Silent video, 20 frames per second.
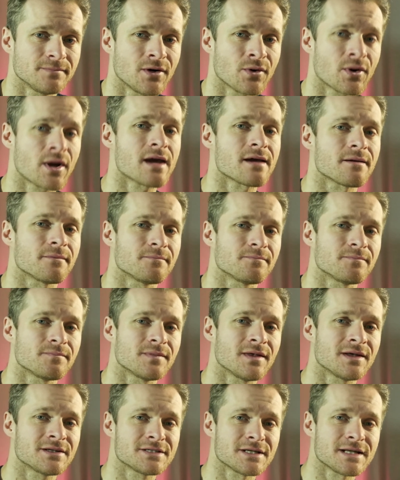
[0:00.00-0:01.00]
Okay,
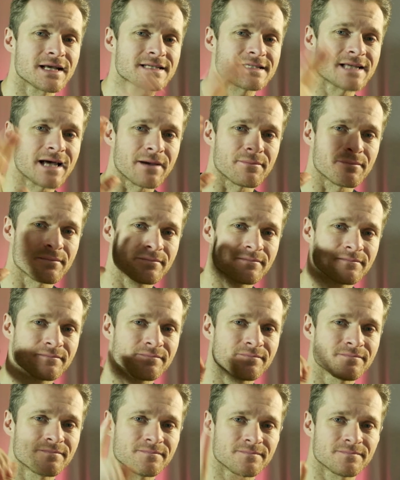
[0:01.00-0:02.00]
until next time,
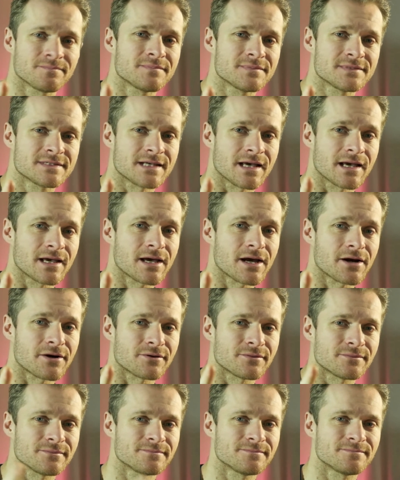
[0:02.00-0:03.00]
take
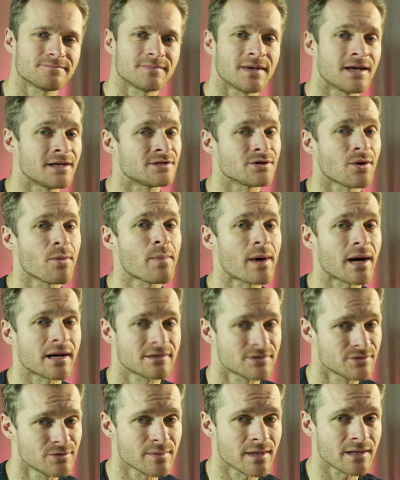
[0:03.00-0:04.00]
care. And don't
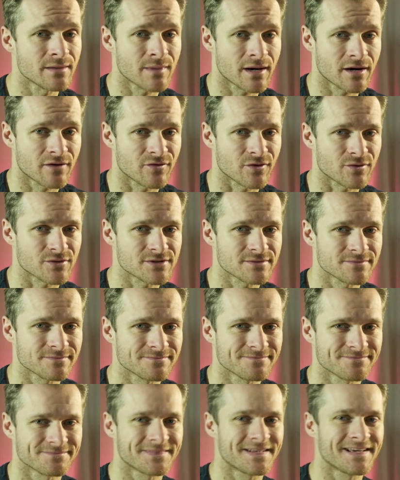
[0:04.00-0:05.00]
buy too many microphones.
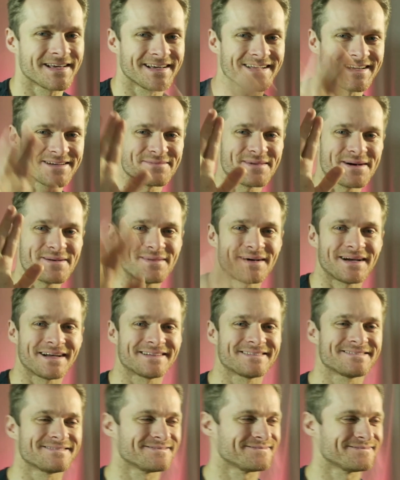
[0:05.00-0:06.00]
Bye-bye.